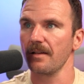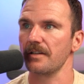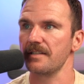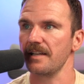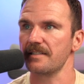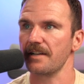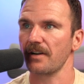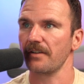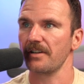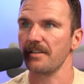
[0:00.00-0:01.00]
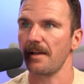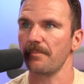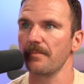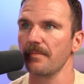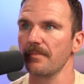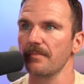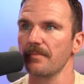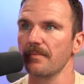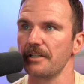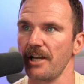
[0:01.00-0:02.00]
You can see it's different every time.
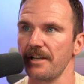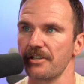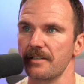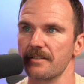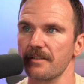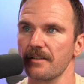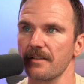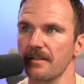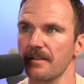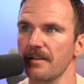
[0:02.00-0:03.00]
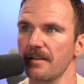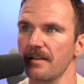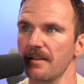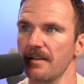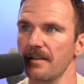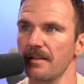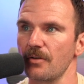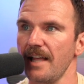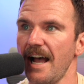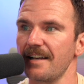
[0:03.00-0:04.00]
It changes.
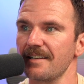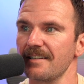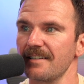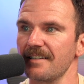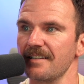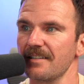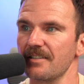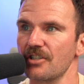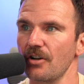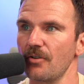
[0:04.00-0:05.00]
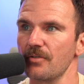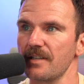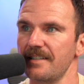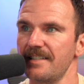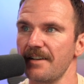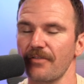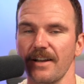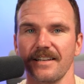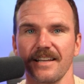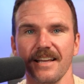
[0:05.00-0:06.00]
So that shows a
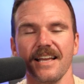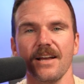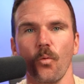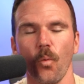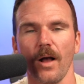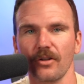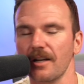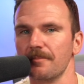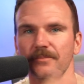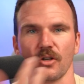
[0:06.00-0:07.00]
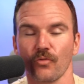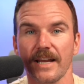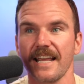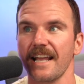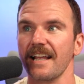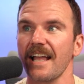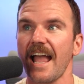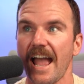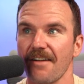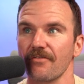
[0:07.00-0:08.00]
different welcome greeting
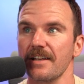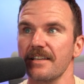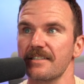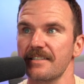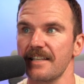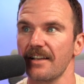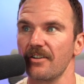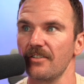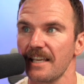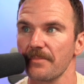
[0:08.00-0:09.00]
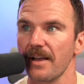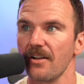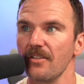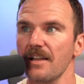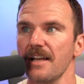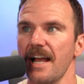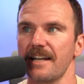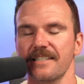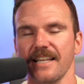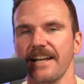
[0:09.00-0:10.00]
every single email,
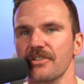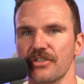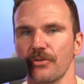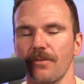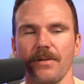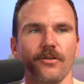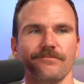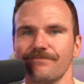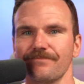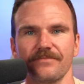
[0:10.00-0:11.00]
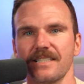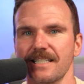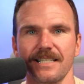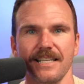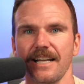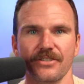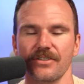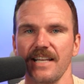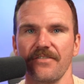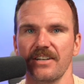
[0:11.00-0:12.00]
and it cycles through about 6
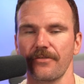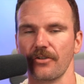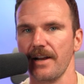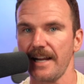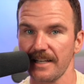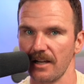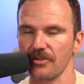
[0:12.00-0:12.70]
or 7 different greetings.